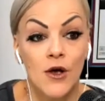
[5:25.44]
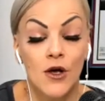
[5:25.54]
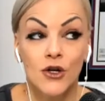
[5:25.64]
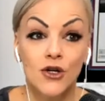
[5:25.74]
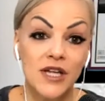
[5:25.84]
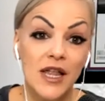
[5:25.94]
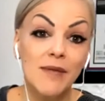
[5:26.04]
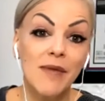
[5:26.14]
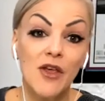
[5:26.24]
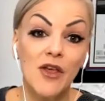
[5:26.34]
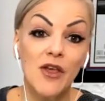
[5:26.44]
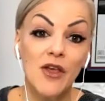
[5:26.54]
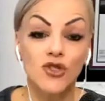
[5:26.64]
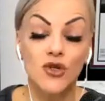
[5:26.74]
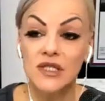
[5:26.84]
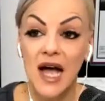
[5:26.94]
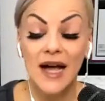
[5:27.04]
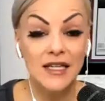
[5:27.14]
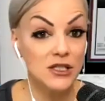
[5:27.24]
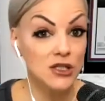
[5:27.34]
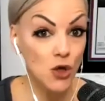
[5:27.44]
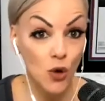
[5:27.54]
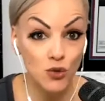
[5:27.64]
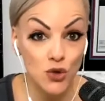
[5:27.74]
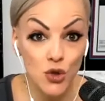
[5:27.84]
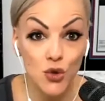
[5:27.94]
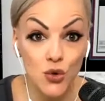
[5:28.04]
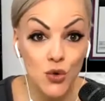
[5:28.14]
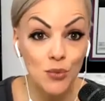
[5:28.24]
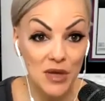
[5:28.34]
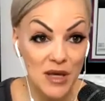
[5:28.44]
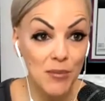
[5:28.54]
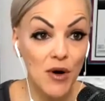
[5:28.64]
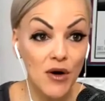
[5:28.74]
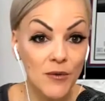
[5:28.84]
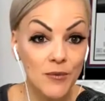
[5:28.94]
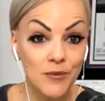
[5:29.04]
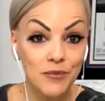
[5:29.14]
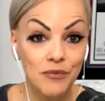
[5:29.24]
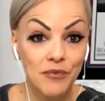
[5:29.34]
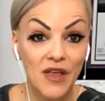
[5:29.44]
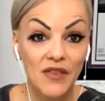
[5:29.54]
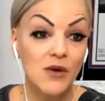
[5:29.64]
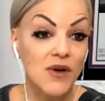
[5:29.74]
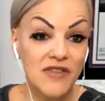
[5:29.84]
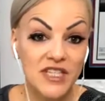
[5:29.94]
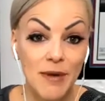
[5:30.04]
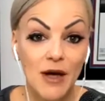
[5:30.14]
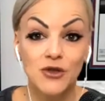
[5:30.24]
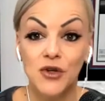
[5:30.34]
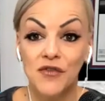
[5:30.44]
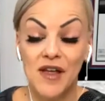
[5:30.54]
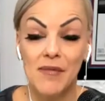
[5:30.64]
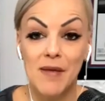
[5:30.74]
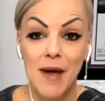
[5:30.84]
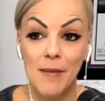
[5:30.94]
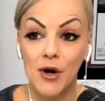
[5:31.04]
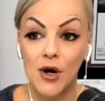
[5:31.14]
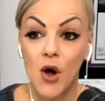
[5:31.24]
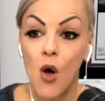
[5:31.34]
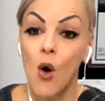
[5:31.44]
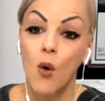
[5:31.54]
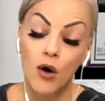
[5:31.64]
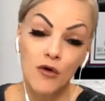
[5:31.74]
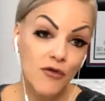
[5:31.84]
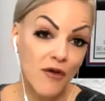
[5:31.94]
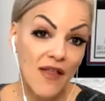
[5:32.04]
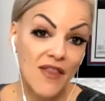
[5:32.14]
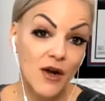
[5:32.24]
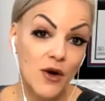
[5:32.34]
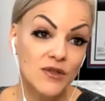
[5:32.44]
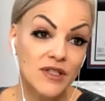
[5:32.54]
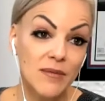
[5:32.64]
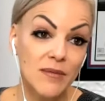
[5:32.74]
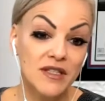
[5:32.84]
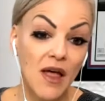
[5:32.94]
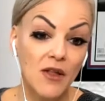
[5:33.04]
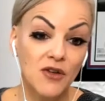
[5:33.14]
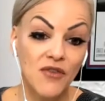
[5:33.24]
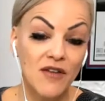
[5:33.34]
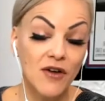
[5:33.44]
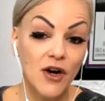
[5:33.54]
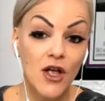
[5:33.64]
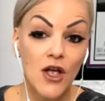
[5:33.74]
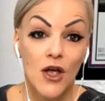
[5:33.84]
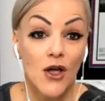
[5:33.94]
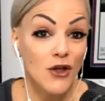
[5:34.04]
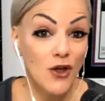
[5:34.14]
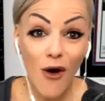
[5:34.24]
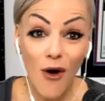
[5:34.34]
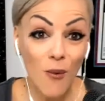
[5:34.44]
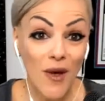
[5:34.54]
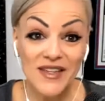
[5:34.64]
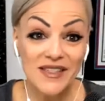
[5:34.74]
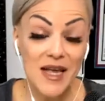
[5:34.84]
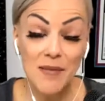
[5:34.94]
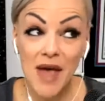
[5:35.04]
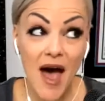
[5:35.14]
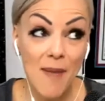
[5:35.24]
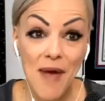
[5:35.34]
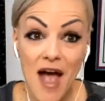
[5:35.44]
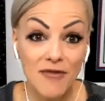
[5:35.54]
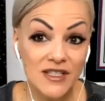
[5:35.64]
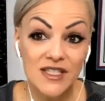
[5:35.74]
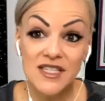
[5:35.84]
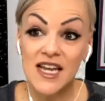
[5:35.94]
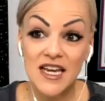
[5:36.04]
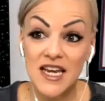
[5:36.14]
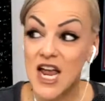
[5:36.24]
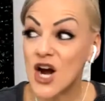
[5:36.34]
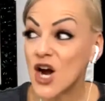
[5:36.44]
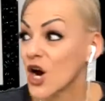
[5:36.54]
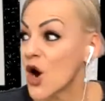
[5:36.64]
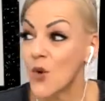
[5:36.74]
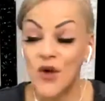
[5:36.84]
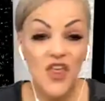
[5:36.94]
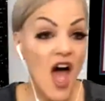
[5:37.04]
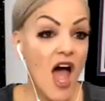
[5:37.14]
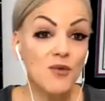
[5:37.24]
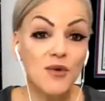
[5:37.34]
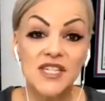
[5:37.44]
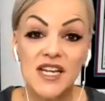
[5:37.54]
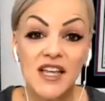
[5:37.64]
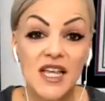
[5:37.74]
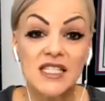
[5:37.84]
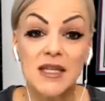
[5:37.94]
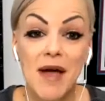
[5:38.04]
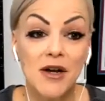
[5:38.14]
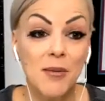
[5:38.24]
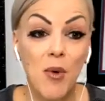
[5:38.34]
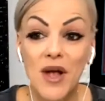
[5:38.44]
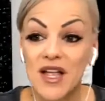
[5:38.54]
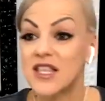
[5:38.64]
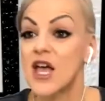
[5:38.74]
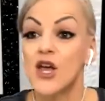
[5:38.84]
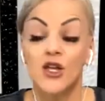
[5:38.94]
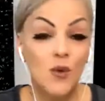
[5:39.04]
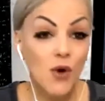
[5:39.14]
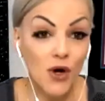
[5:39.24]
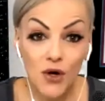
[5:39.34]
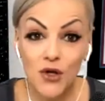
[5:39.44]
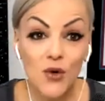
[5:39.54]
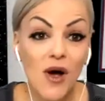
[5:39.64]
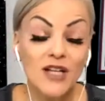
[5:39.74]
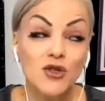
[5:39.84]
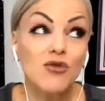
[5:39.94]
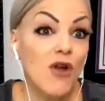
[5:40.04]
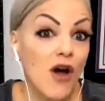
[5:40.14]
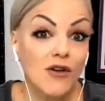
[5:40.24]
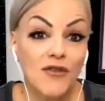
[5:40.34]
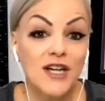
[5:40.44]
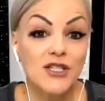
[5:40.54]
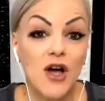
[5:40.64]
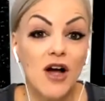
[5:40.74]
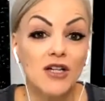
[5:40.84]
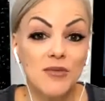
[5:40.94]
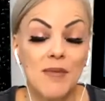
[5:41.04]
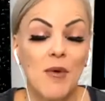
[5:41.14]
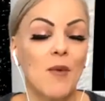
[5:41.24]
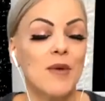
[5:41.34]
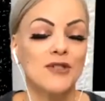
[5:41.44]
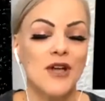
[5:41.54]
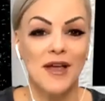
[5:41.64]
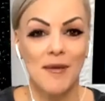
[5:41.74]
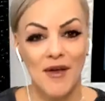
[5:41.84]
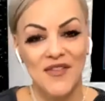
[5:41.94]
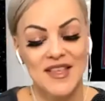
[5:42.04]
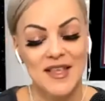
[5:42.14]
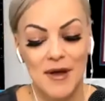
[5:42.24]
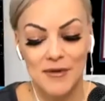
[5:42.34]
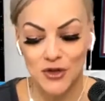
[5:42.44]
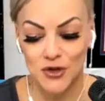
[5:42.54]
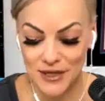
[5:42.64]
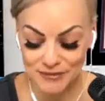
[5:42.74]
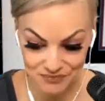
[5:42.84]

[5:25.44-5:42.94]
You're telling me the coach you signed doesn't know two people? They don't have a spouse or a family member or a friend that owes them a solid favor? Y'all win the Teen Cup every stinking year with unridiculous amount of points. You guys are not afraid to talk to people. We were talking about this at my retreat.